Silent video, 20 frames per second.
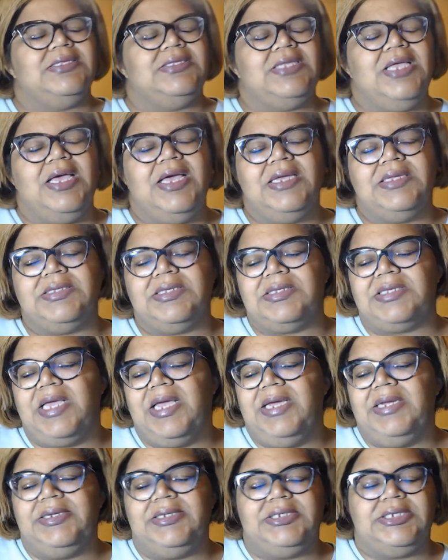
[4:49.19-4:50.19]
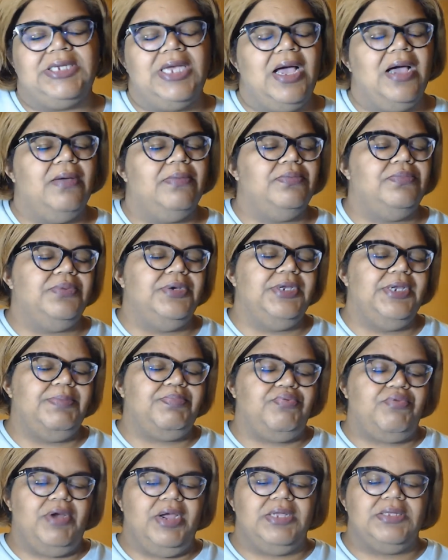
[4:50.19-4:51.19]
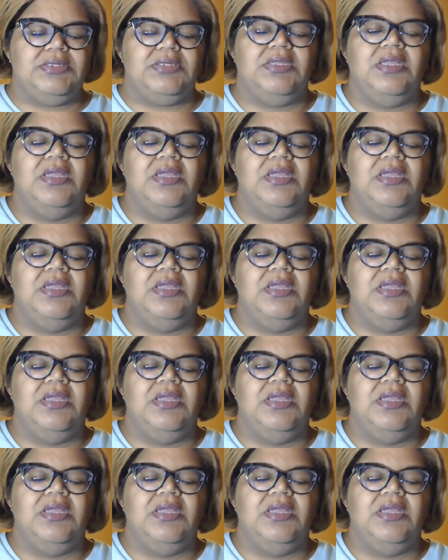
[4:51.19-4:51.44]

Tags is candy shop. We're impressed.